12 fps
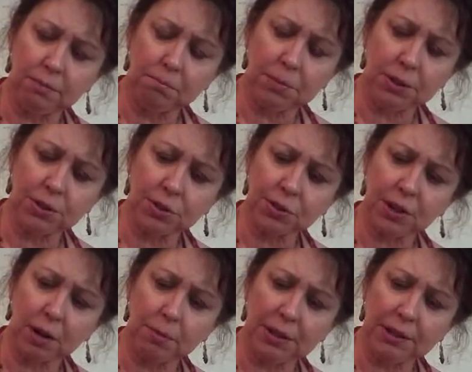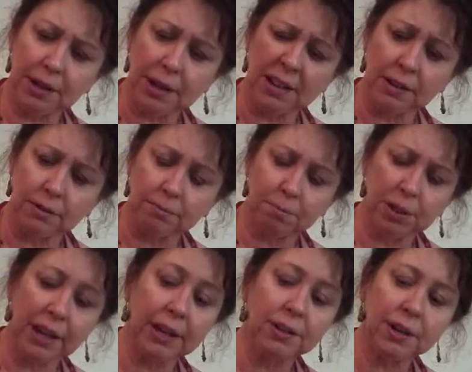missiles coming down,
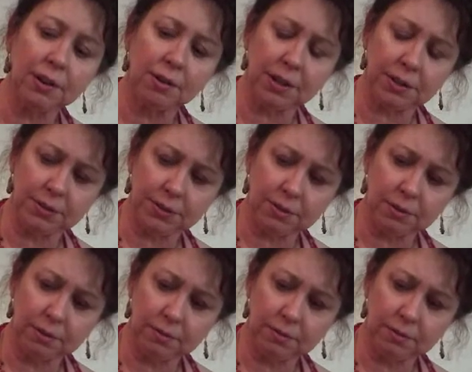planned areas,